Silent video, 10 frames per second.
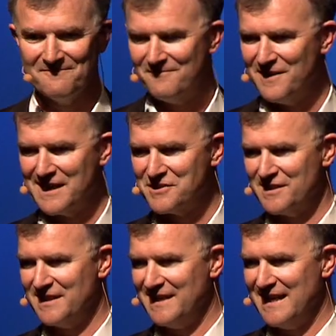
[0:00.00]
we
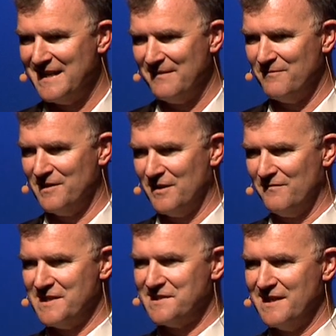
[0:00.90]
actually end up with a lot
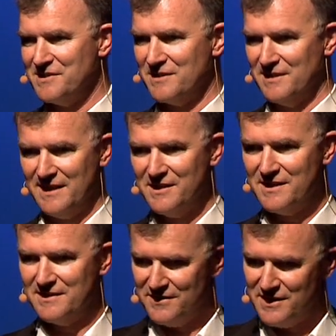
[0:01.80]
of isolation. And you
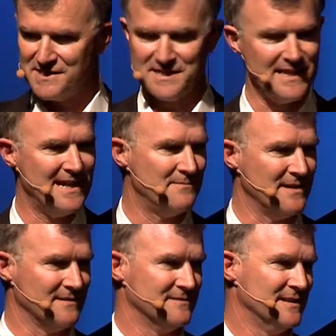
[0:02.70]
can see that
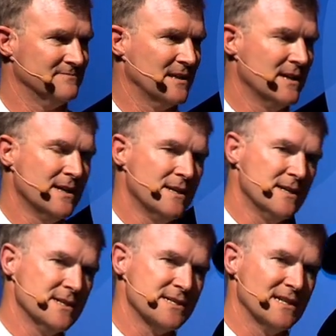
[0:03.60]
happening, right?
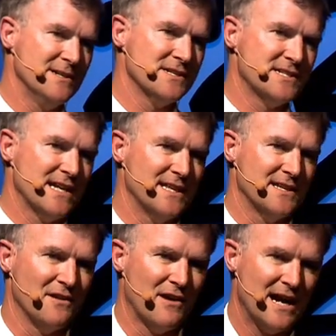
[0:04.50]
So let me just say
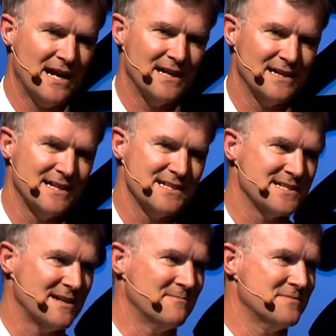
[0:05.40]
that there are
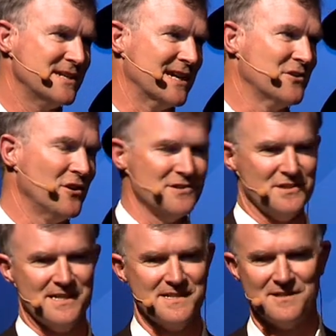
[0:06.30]
some
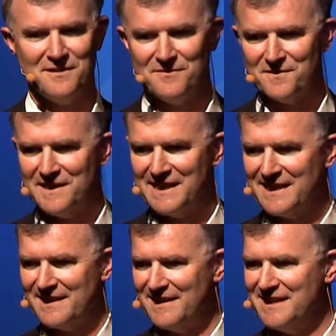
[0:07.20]
technologies of authentic
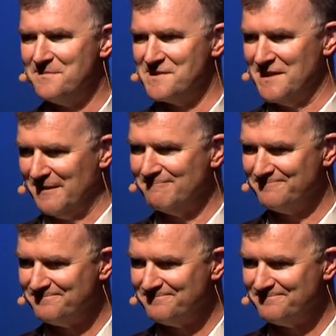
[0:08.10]
intimacy